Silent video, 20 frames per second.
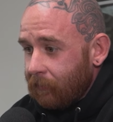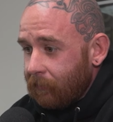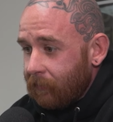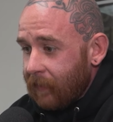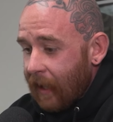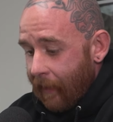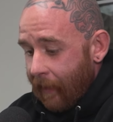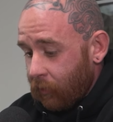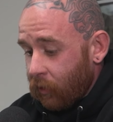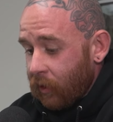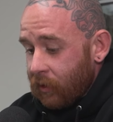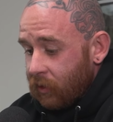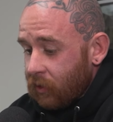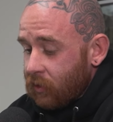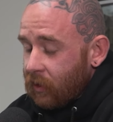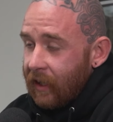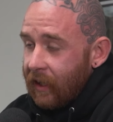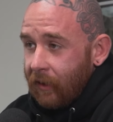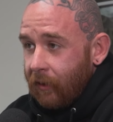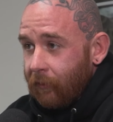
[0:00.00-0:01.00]
Now I'm going to
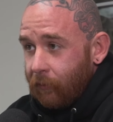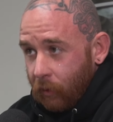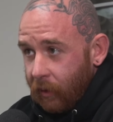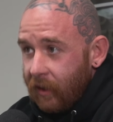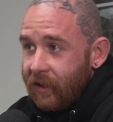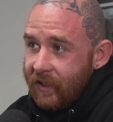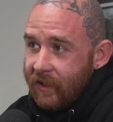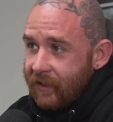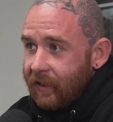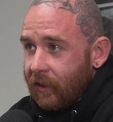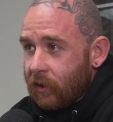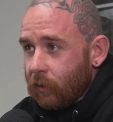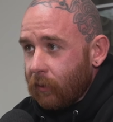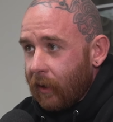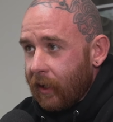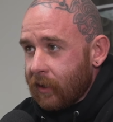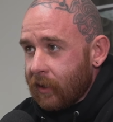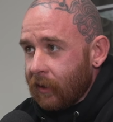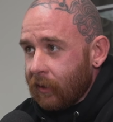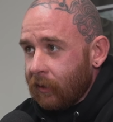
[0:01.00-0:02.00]
try to avoid the
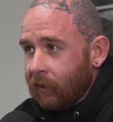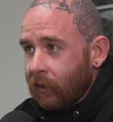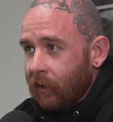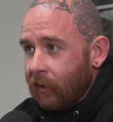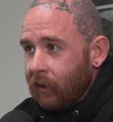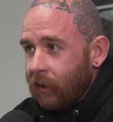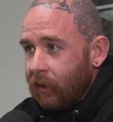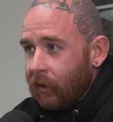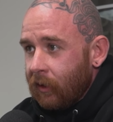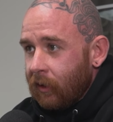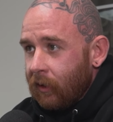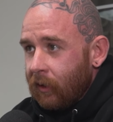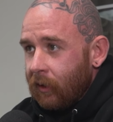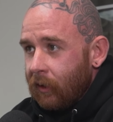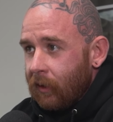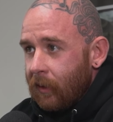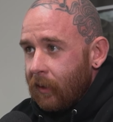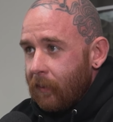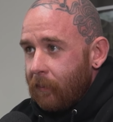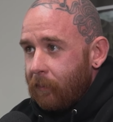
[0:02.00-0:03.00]
situation.
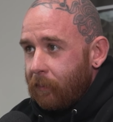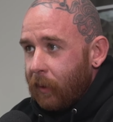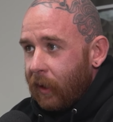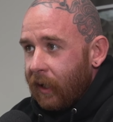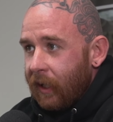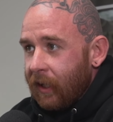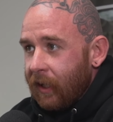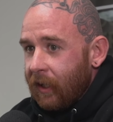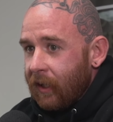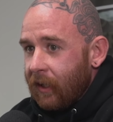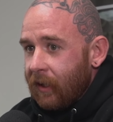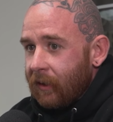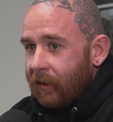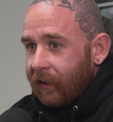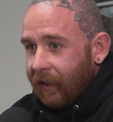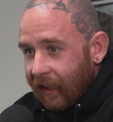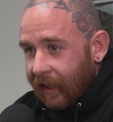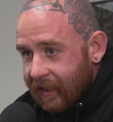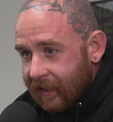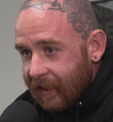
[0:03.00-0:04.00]
But
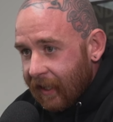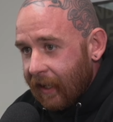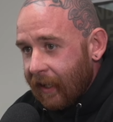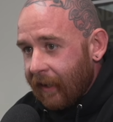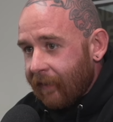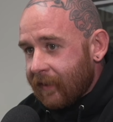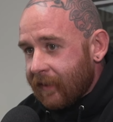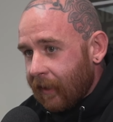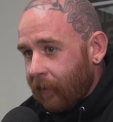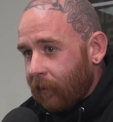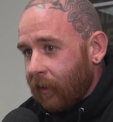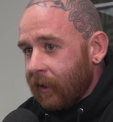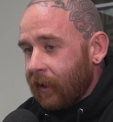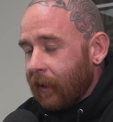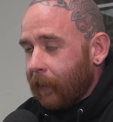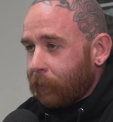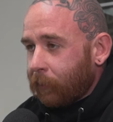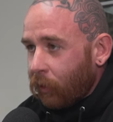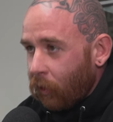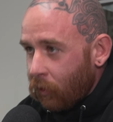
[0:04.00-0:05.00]
like I said, if someone
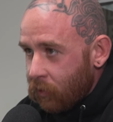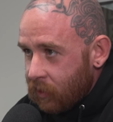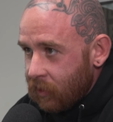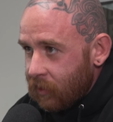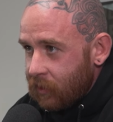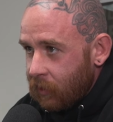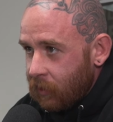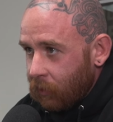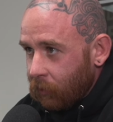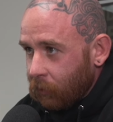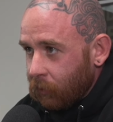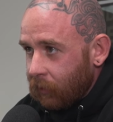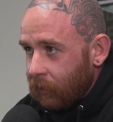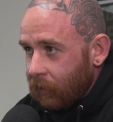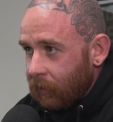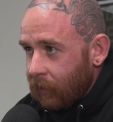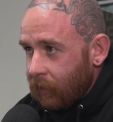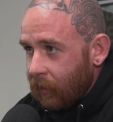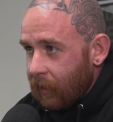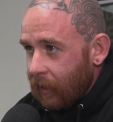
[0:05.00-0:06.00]
approaches you
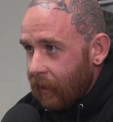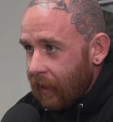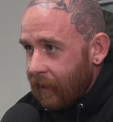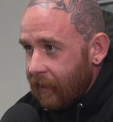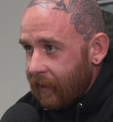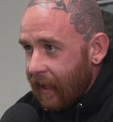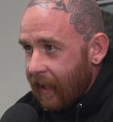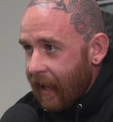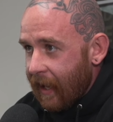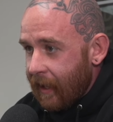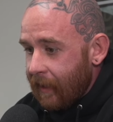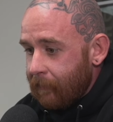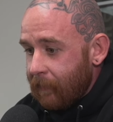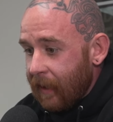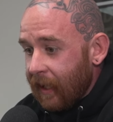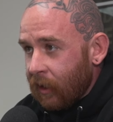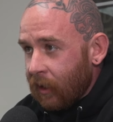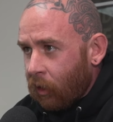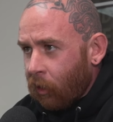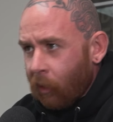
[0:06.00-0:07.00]
and they
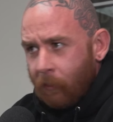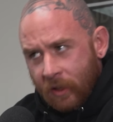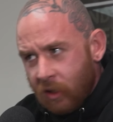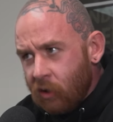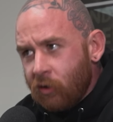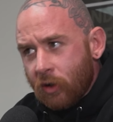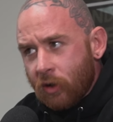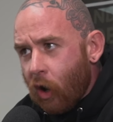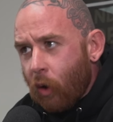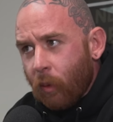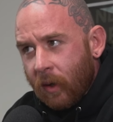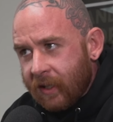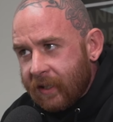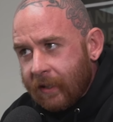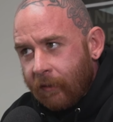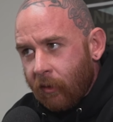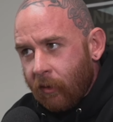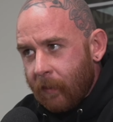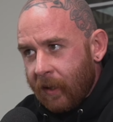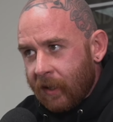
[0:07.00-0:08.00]
mean harm, and when
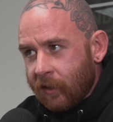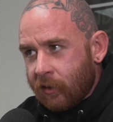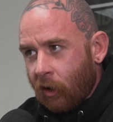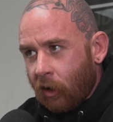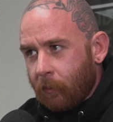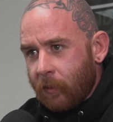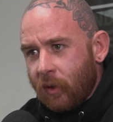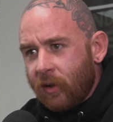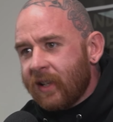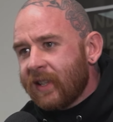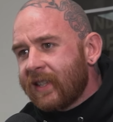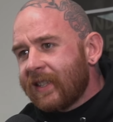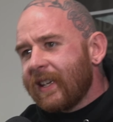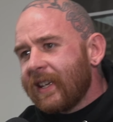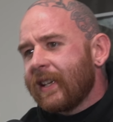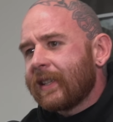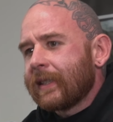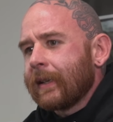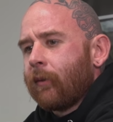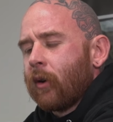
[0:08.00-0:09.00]
someone means harm, you can
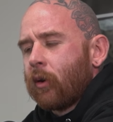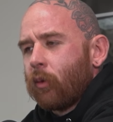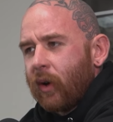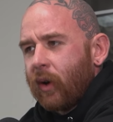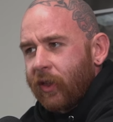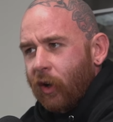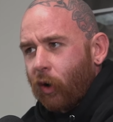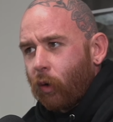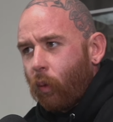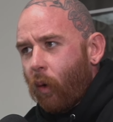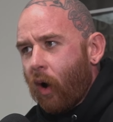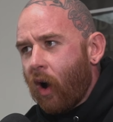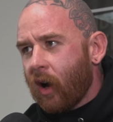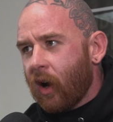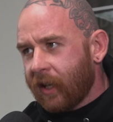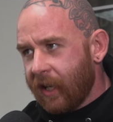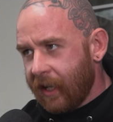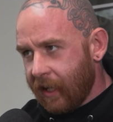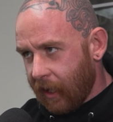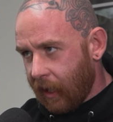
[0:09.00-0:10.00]
see someone when they're
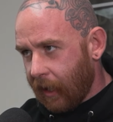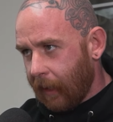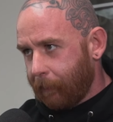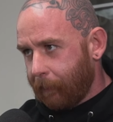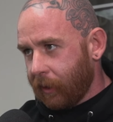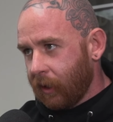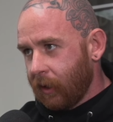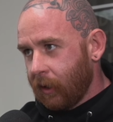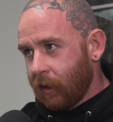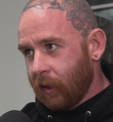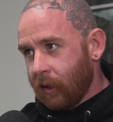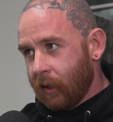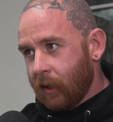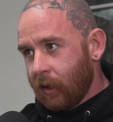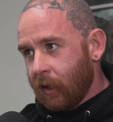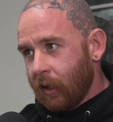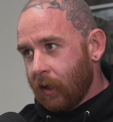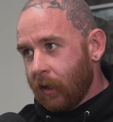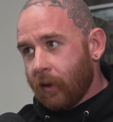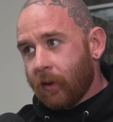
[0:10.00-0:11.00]
walking up,
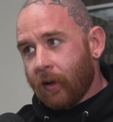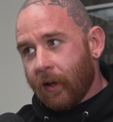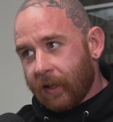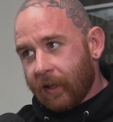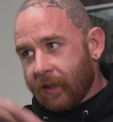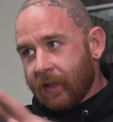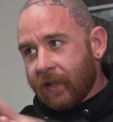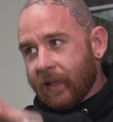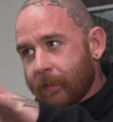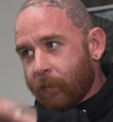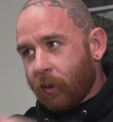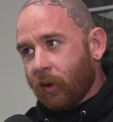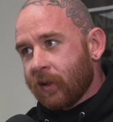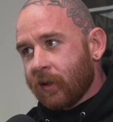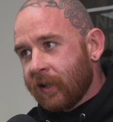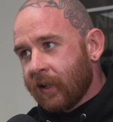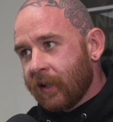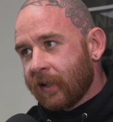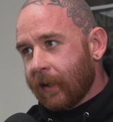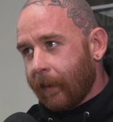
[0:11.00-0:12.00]
like this
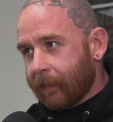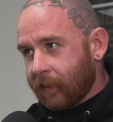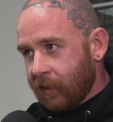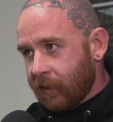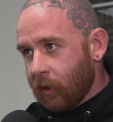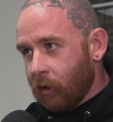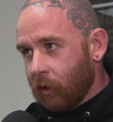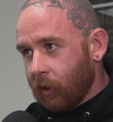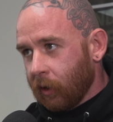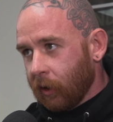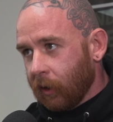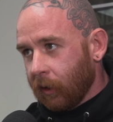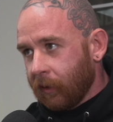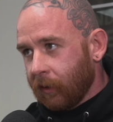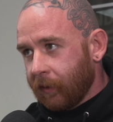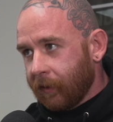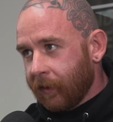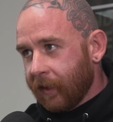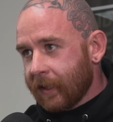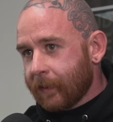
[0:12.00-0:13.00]
person is up to no
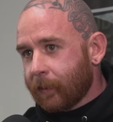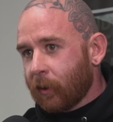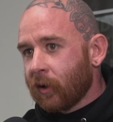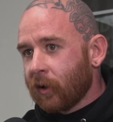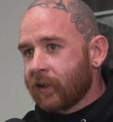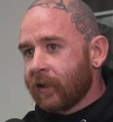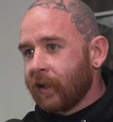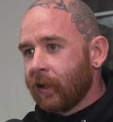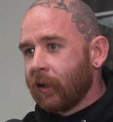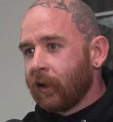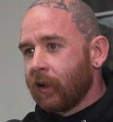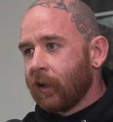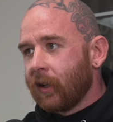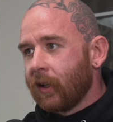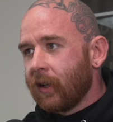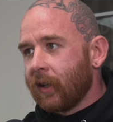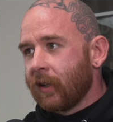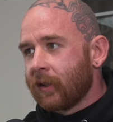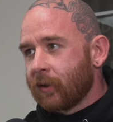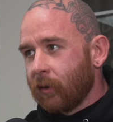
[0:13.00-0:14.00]
good. This person
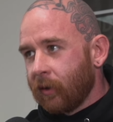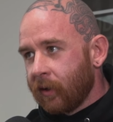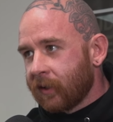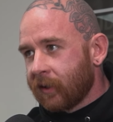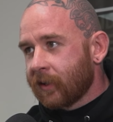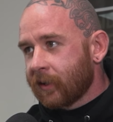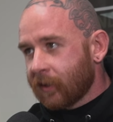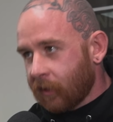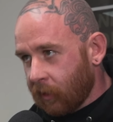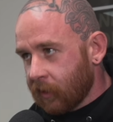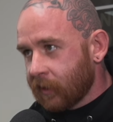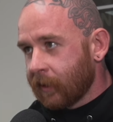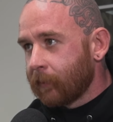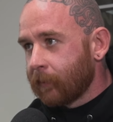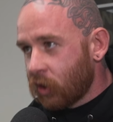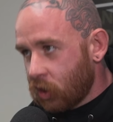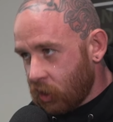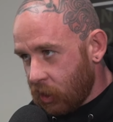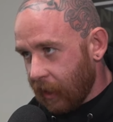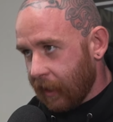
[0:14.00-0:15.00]
is going to start some
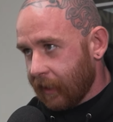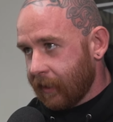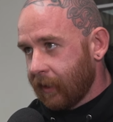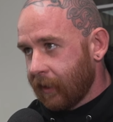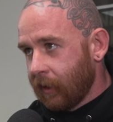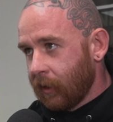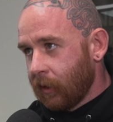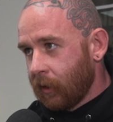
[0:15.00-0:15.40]
shit.